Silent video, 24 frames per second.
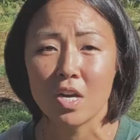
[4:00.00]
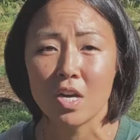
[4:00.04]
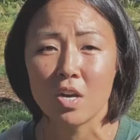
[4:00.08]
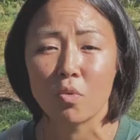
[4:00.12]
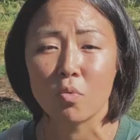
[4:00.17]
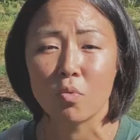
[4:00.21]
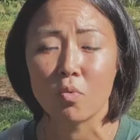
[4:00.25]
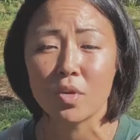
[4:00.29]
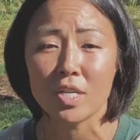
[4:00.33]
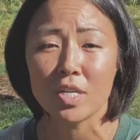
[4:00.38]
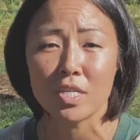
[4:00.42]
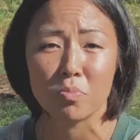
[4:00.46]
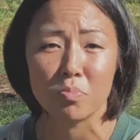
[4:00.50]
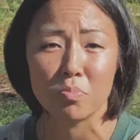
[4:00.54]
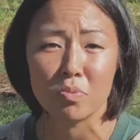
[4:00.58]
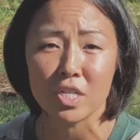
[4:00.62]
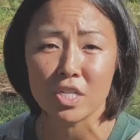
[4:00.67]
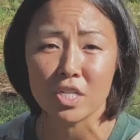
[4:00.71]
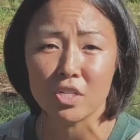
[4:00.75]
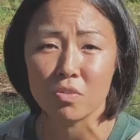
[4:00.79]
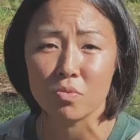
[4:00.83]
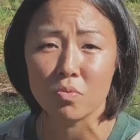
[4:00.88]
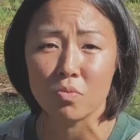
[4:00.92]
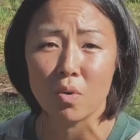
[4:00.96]
which
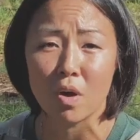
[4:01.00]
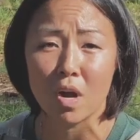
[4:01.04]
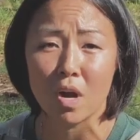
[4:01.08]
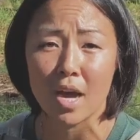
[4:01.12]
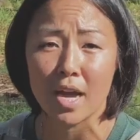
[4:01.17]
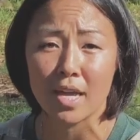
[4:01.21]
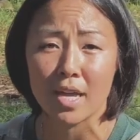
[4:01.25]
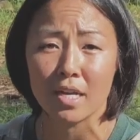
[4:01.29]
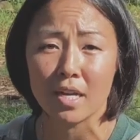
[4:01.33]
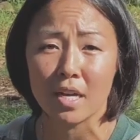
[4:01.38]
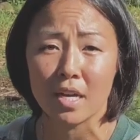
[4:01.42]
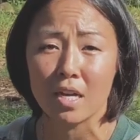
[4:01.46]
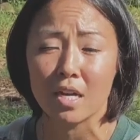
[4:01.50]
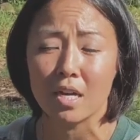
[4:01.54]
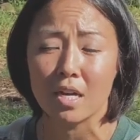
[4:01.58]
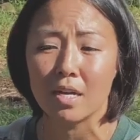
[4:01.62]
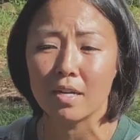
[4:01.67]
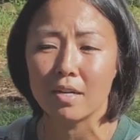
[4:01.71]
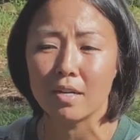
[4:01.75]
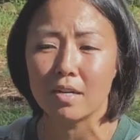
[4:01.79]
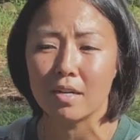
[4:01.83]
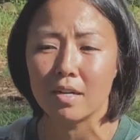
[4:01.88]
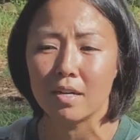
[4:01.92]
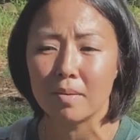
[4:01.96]
breed you want.
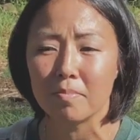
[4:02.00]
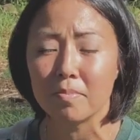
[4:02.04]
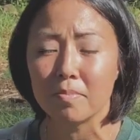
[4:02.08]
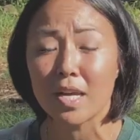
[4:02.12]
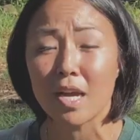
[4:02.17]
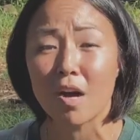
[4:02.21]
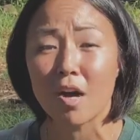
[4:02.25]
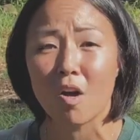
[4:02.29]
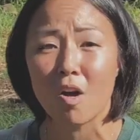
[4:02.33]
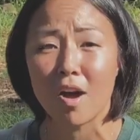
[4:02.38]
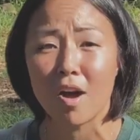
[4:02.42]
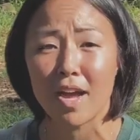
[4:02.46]
They all